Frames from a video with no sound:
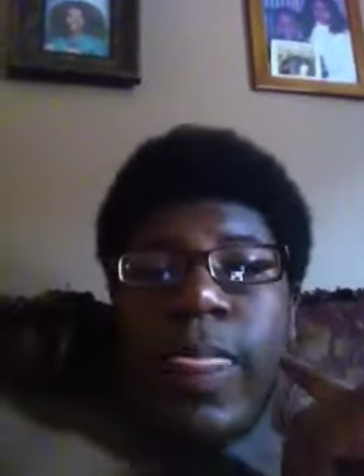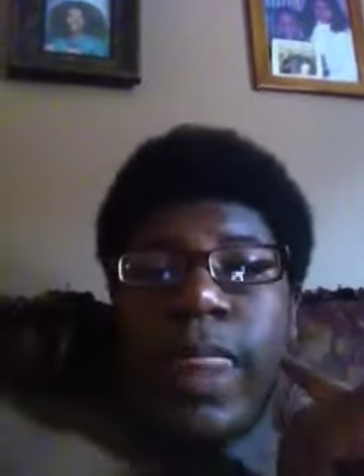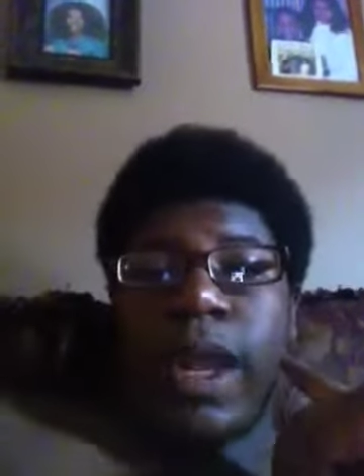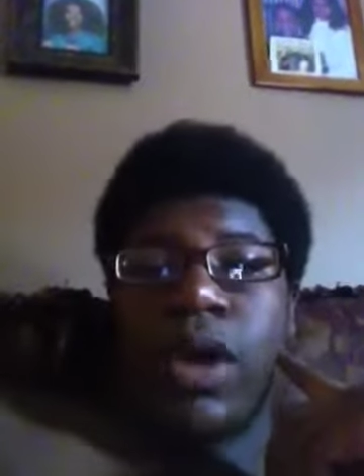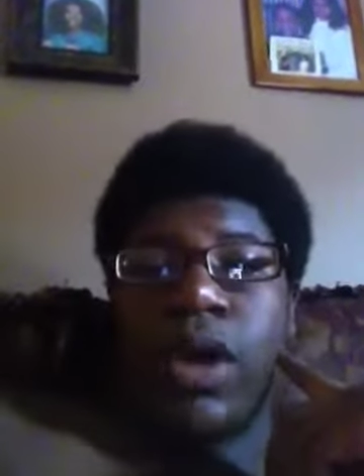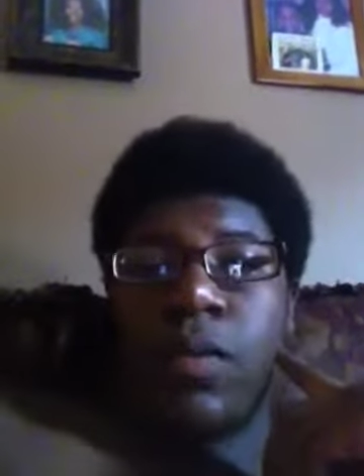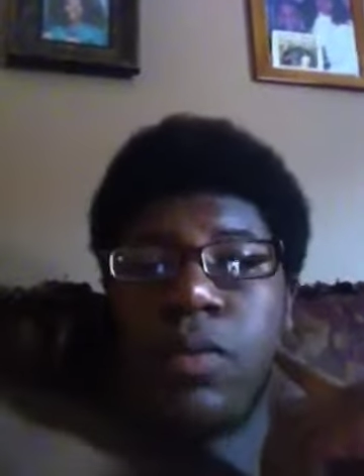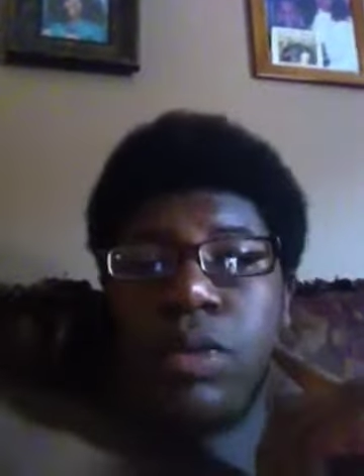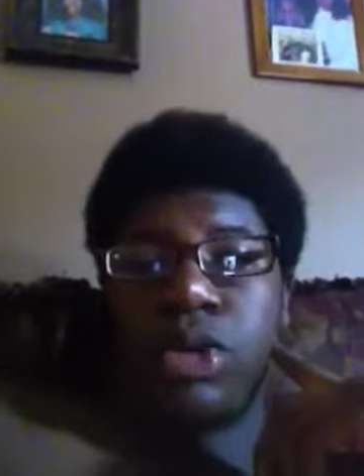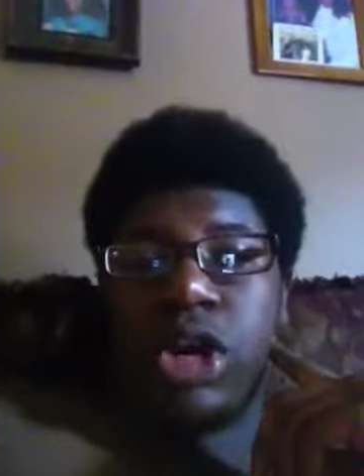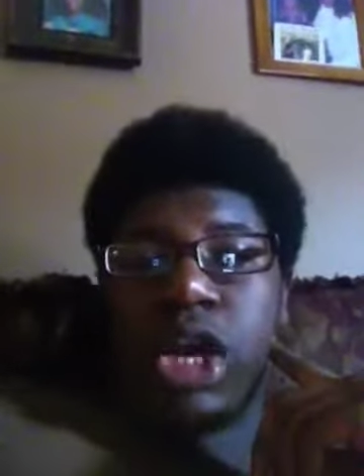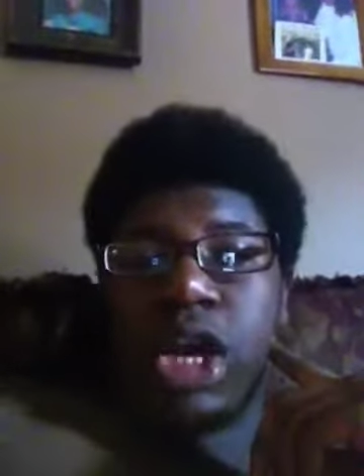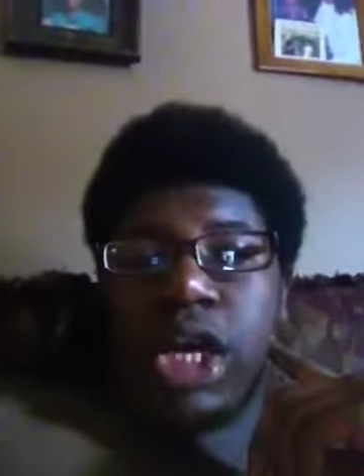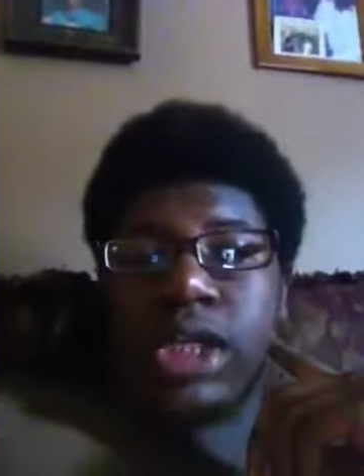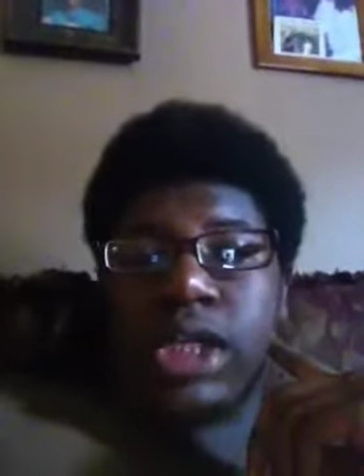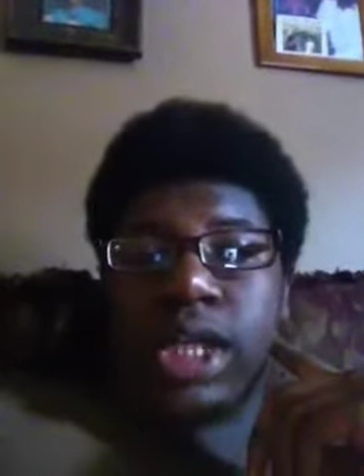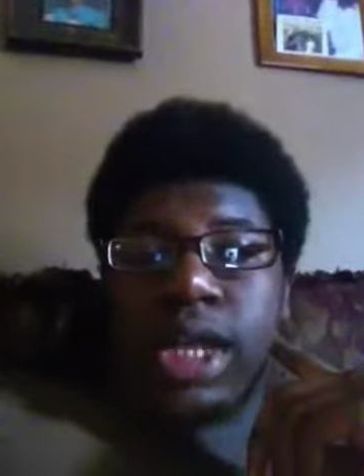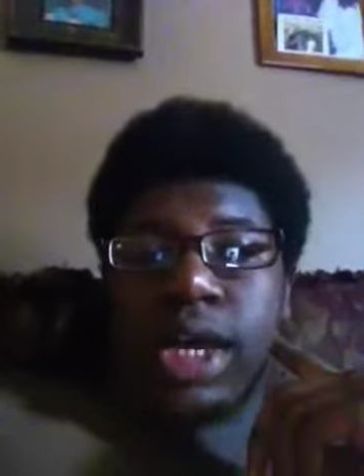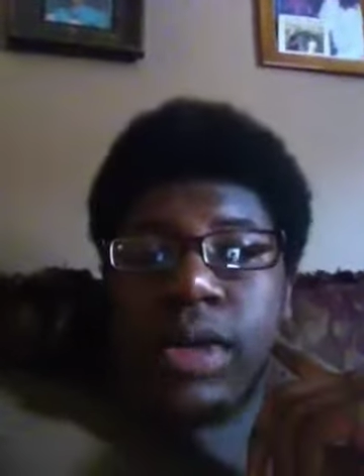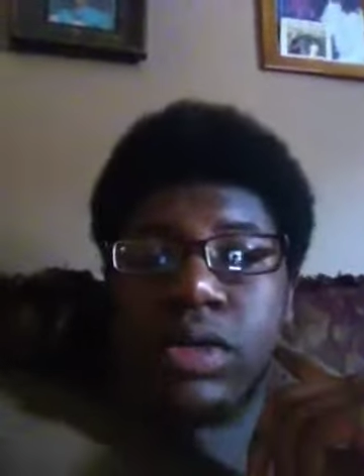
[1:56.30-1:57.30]
Hope you
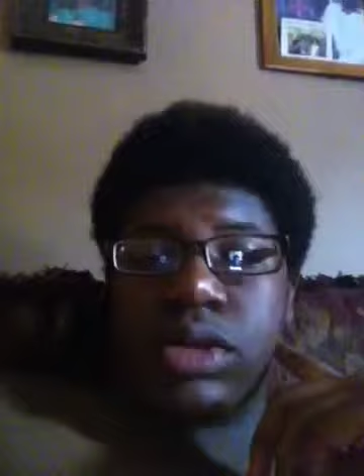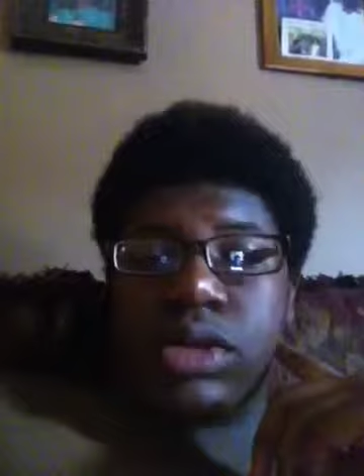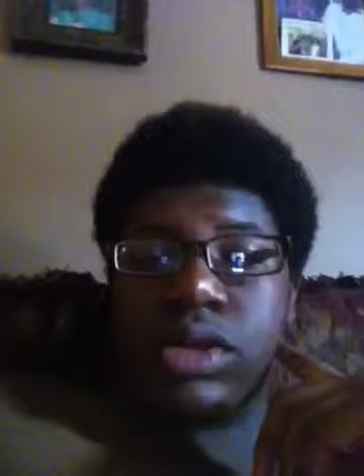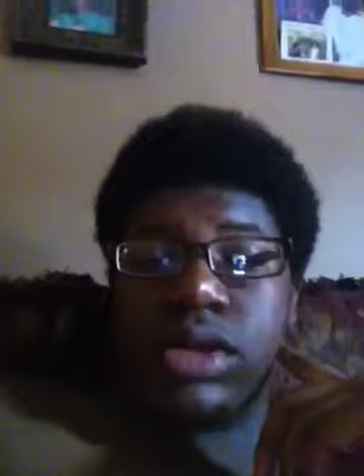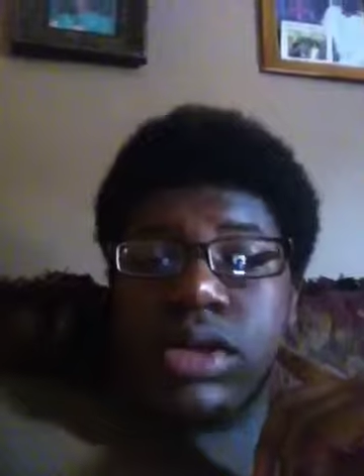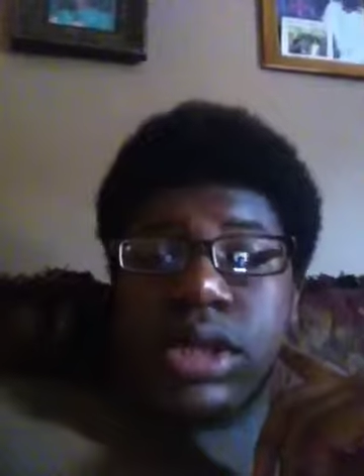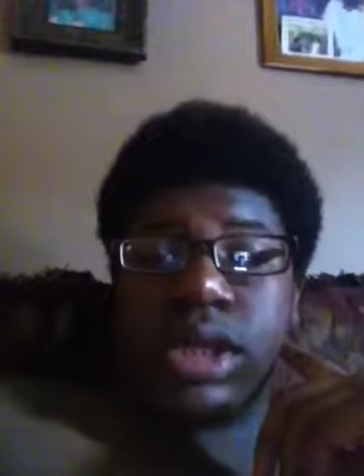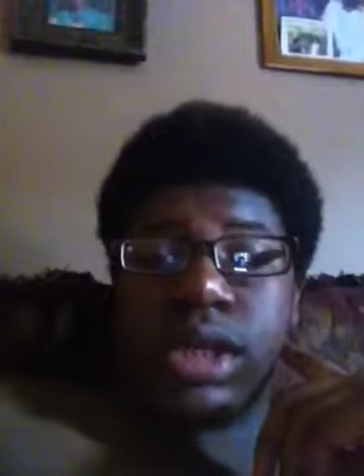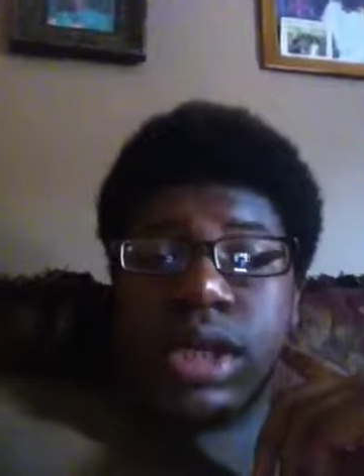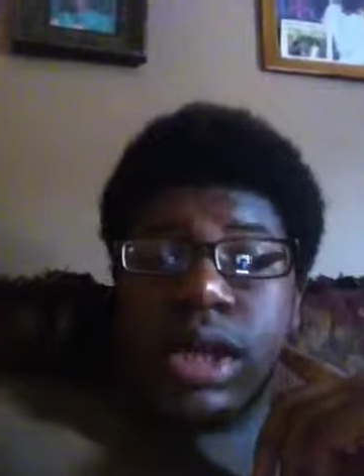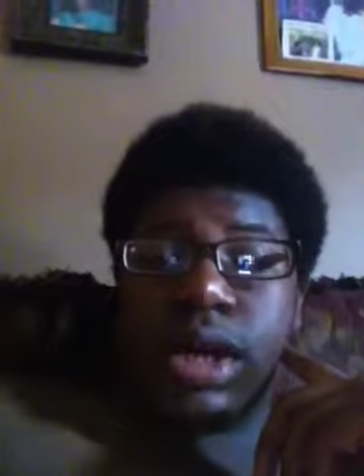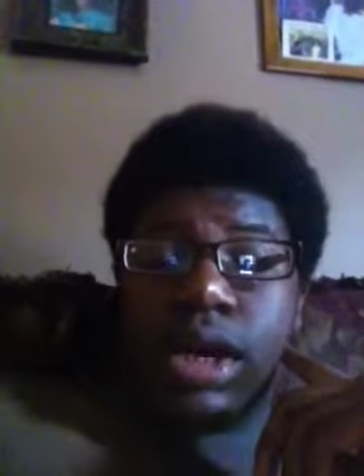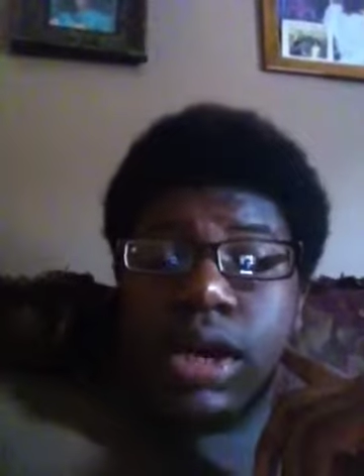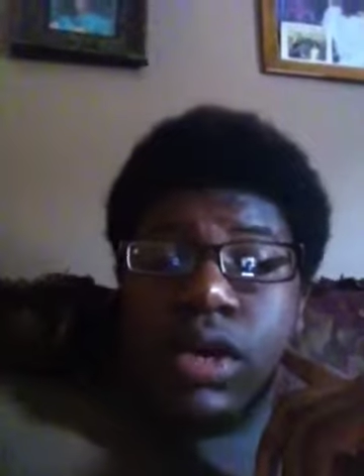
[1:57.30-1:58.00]
guys like what you see.